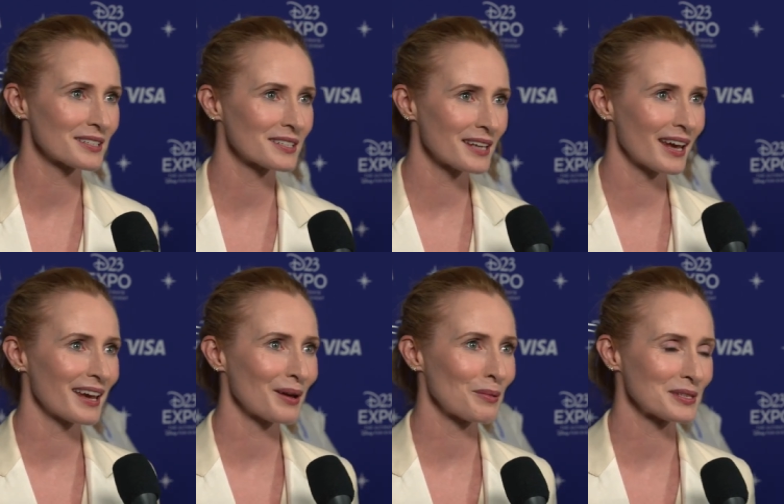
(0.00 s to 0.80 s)
And
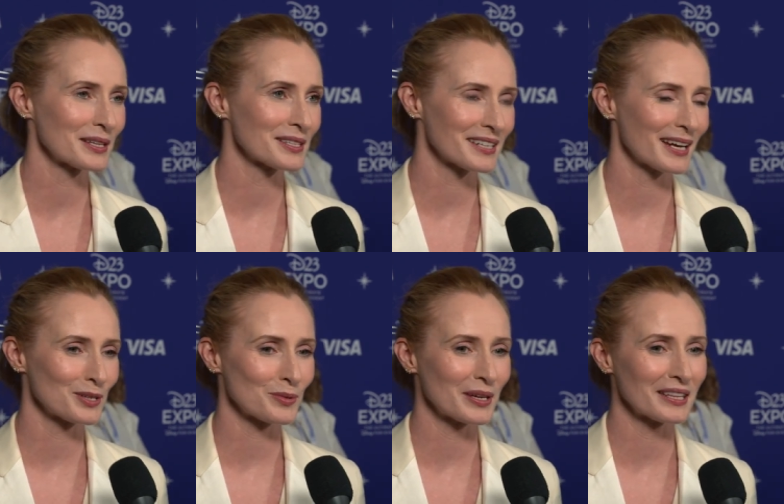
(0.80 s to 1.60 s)
today I was on
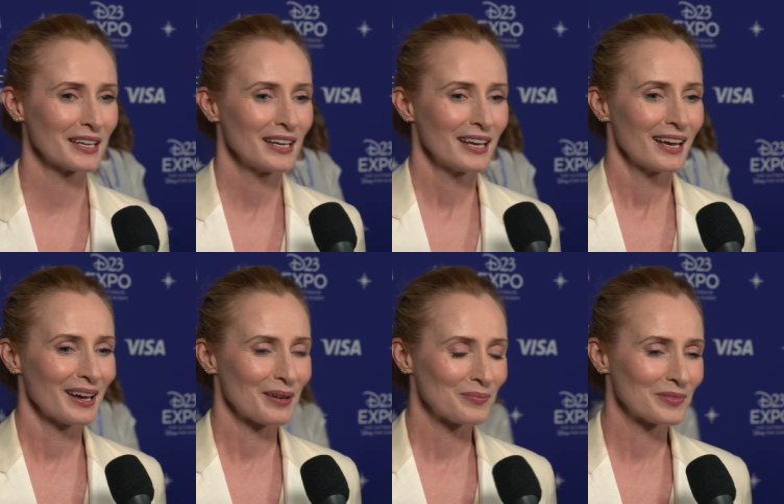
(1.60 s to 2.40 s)
stage with
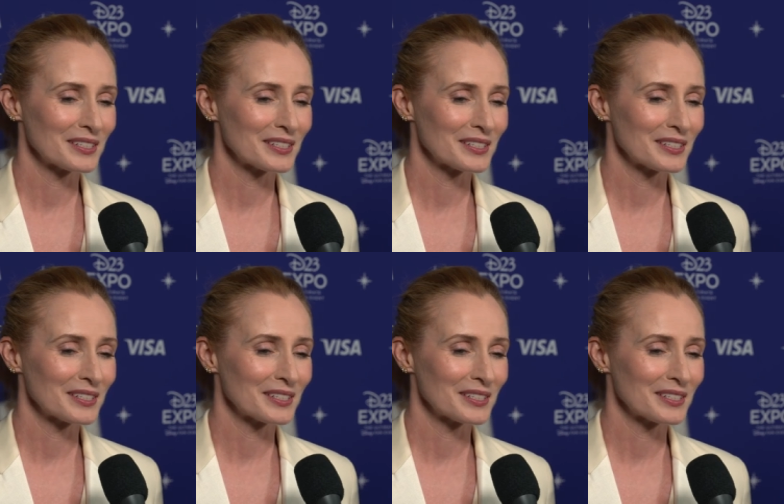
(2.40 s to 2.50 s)
um,